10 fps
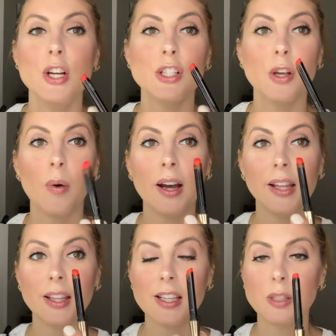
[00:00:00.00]
So I
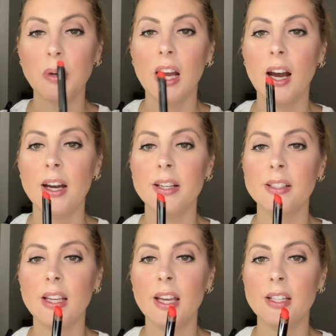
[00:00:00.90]
like this
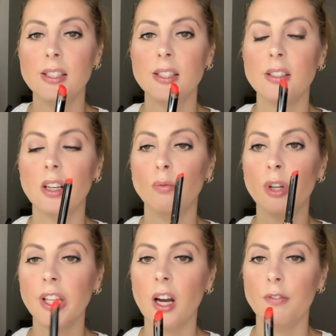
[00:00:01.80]
because it's
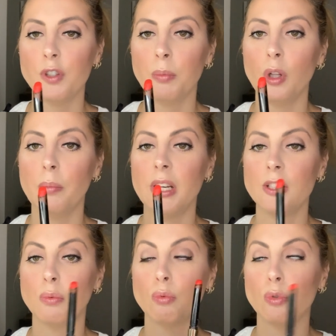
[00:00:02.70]
really comfortable, but it's